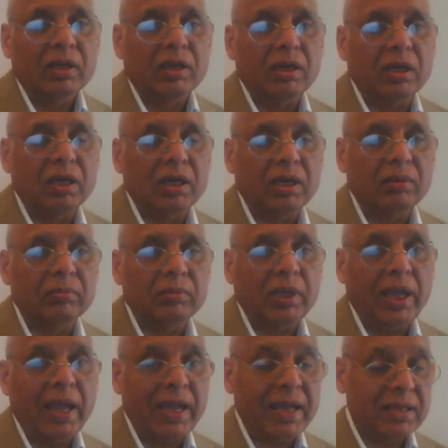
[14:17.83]

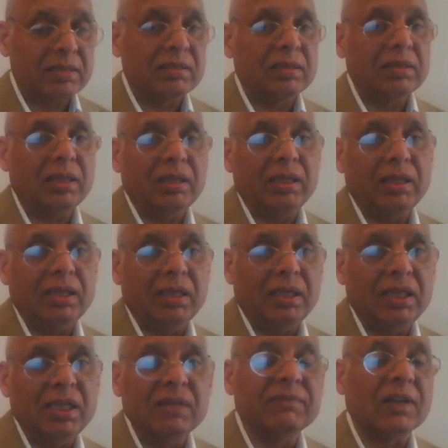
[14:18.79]
and
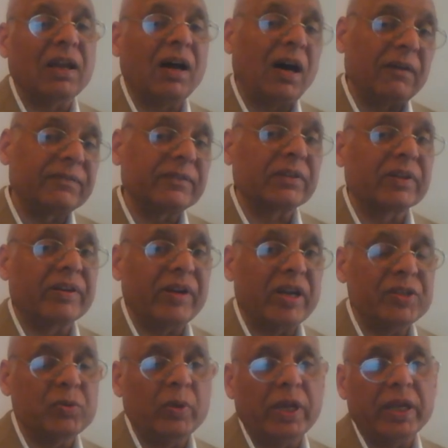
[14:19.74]
even after
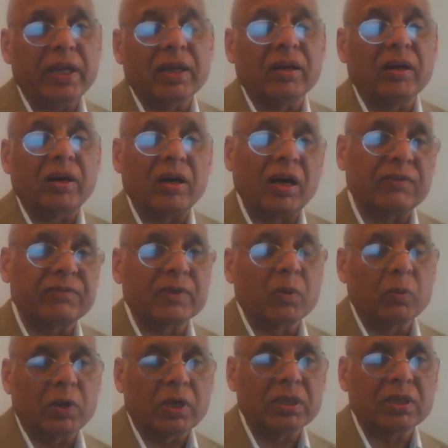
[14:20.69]
graduating or
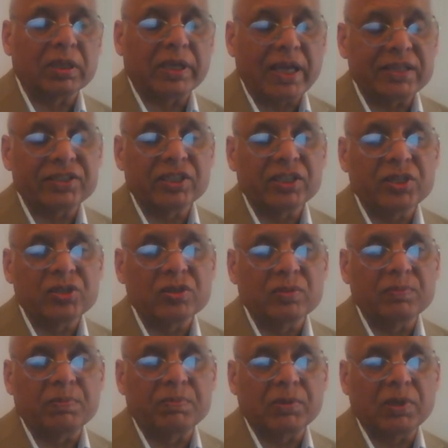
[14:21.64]
after one gets
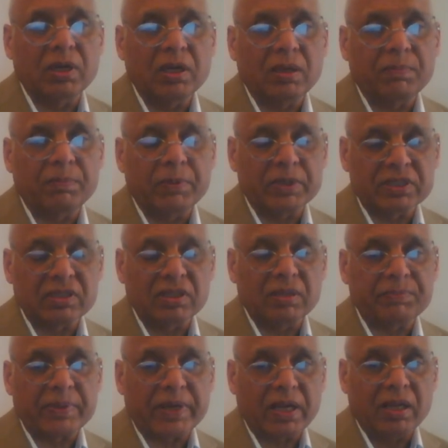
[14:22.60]
into
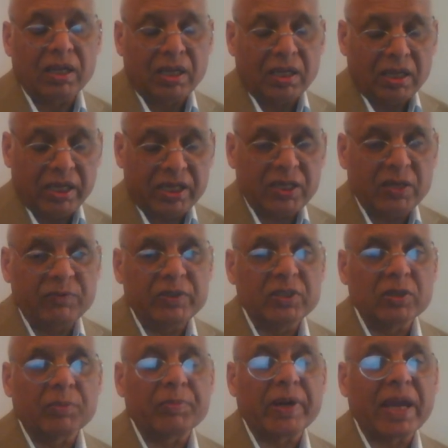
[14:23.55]

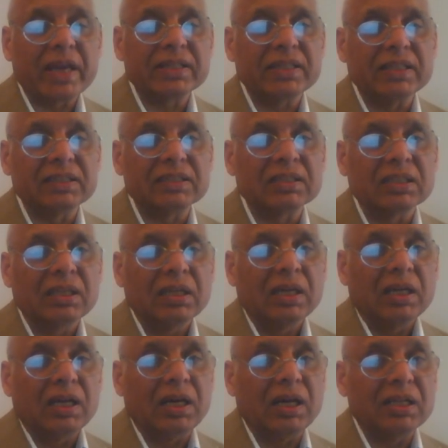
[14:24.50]
individual practice,
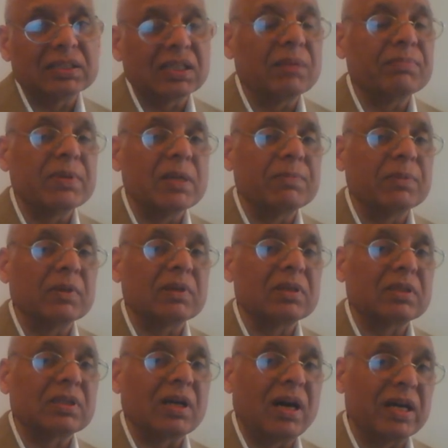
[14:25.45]
some
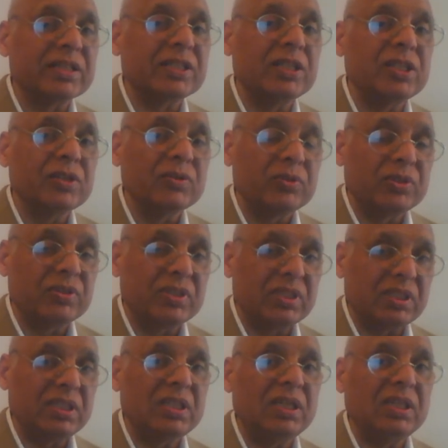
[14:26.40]
people continue to
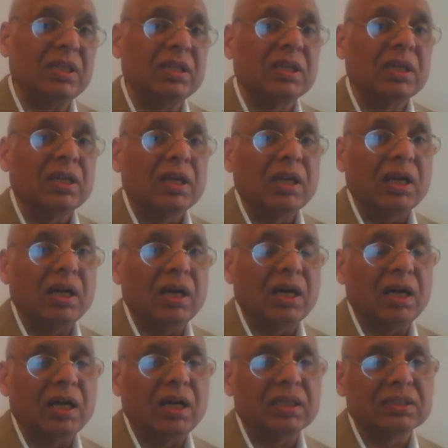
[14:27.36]
see
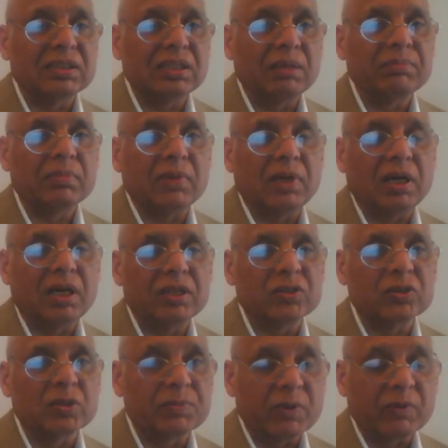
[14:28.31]
some
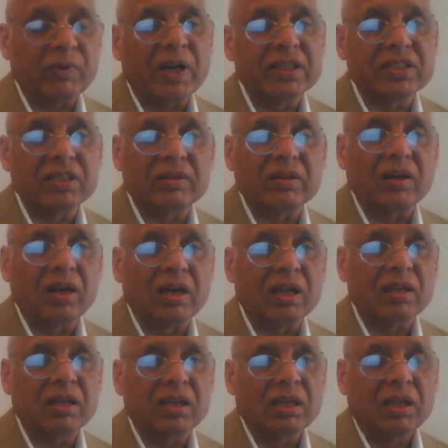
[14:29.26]
supervisor
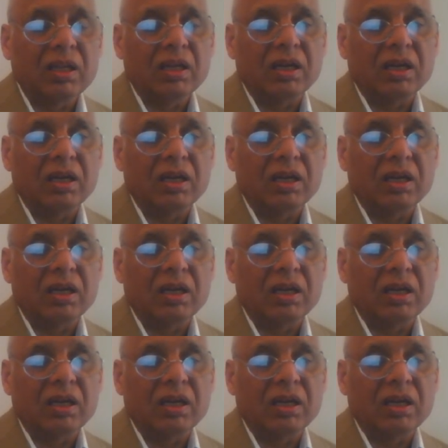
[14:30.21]
on